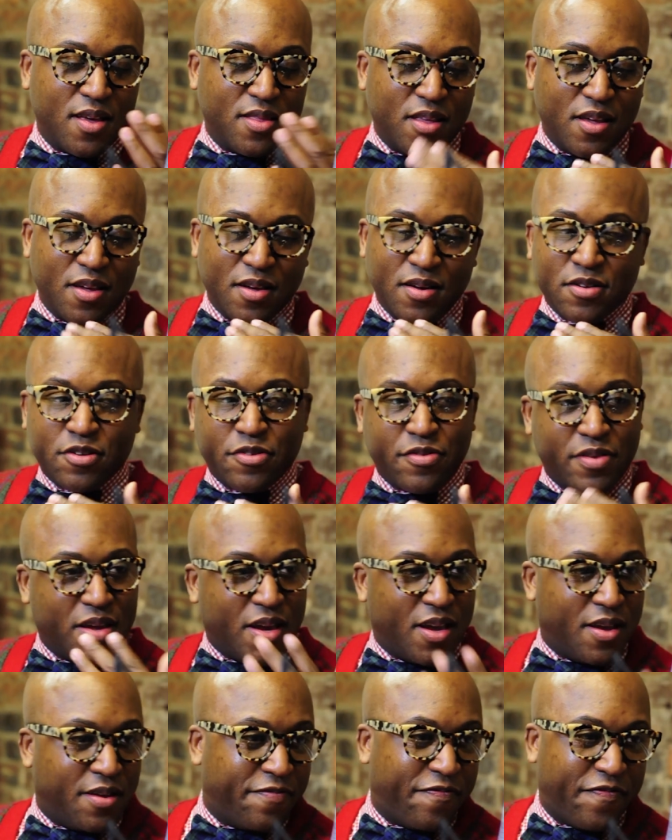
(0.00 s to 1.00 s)
They'll
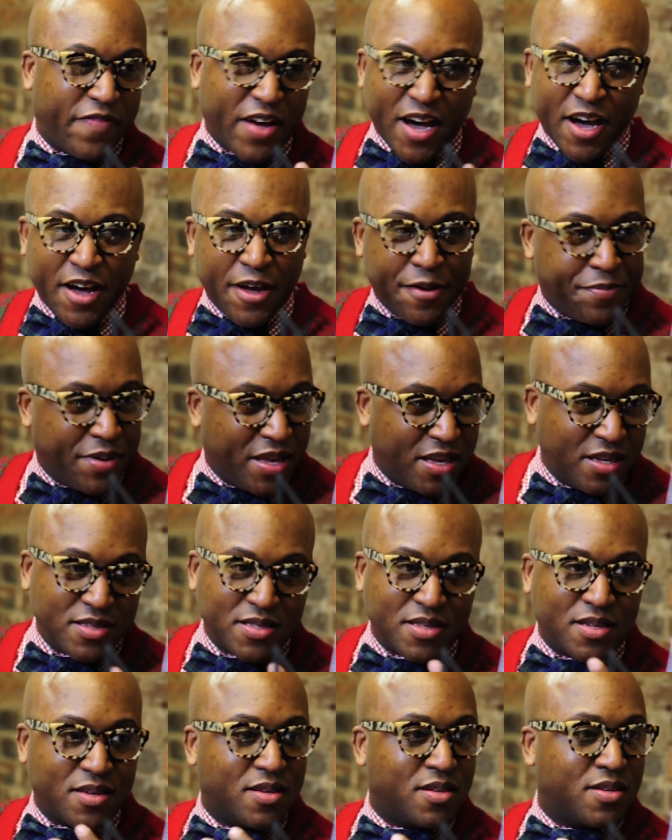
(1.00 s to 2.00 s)
create 5
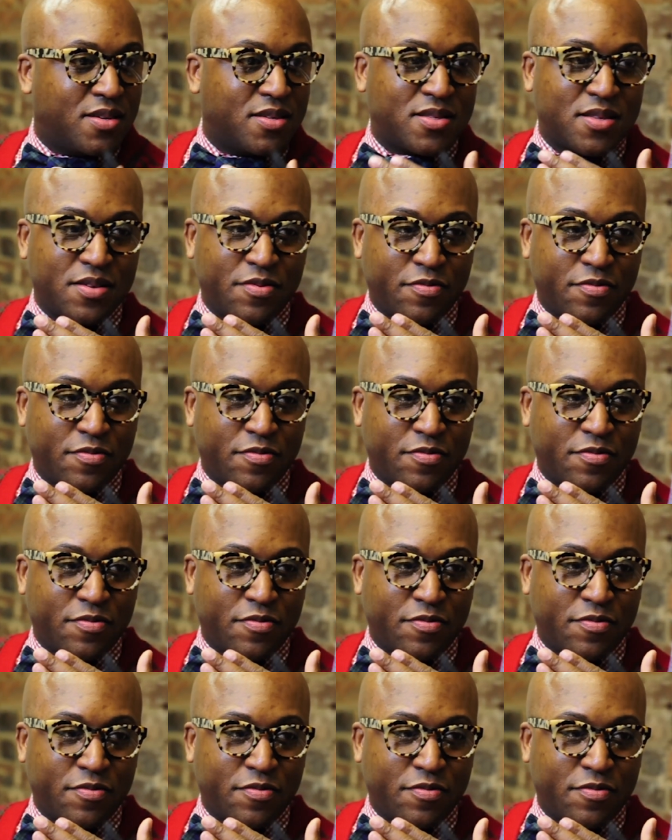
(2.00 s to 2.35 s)
pieces,